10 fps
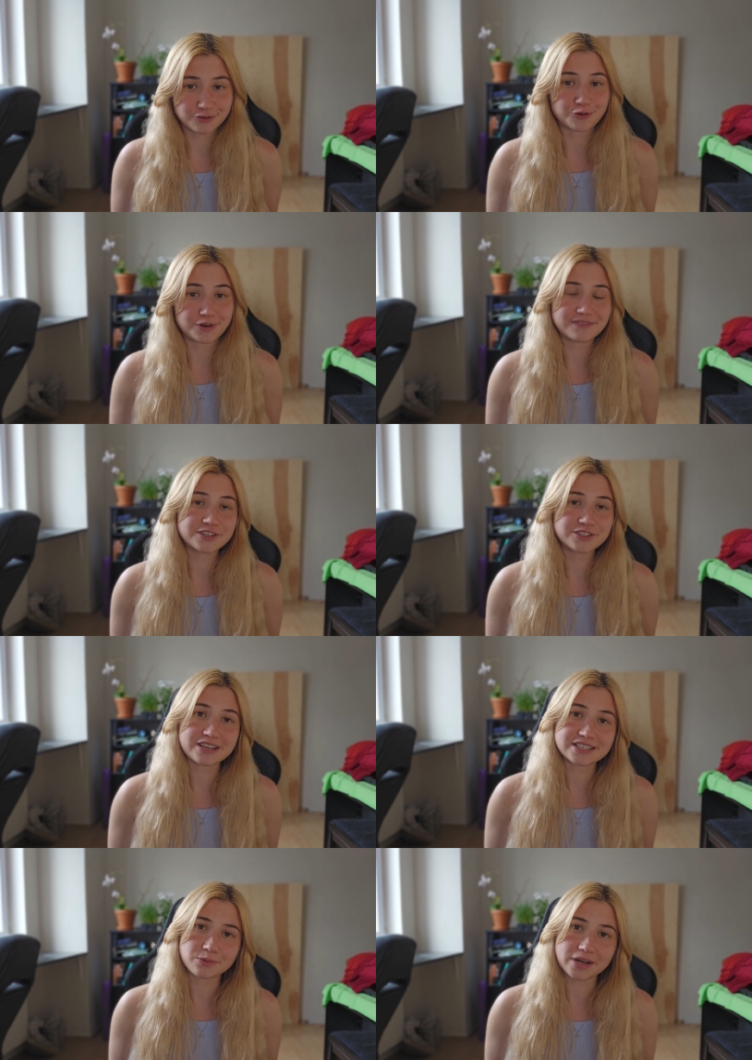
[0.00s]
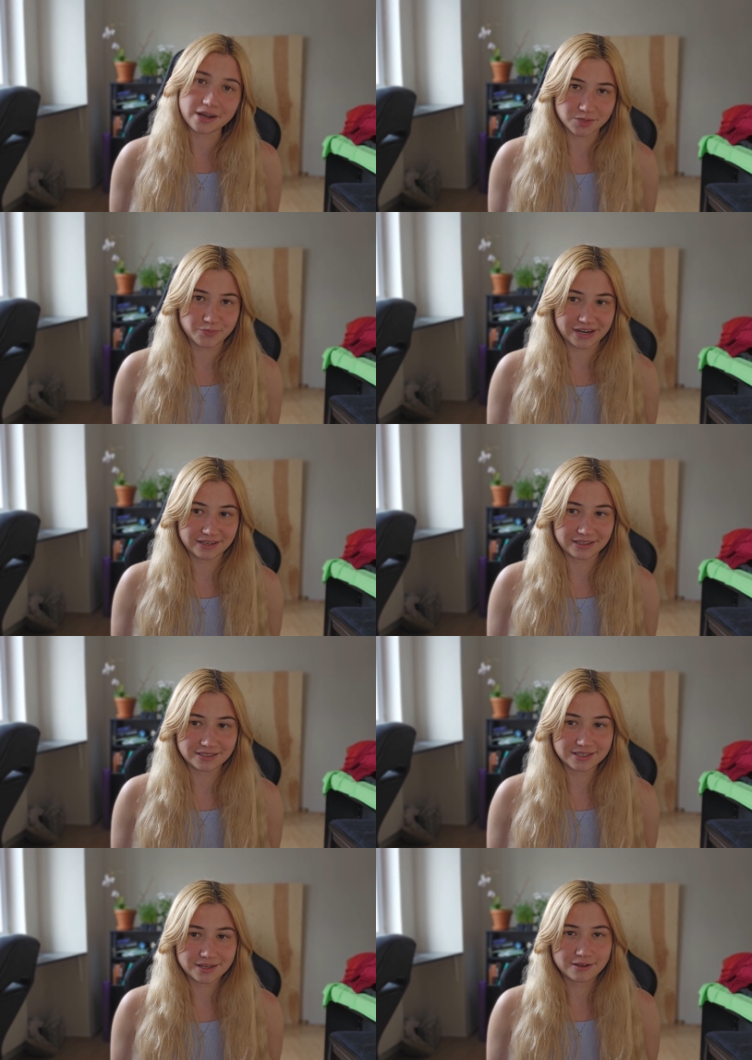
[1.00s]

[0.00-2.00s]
or even to get someone else pregnant.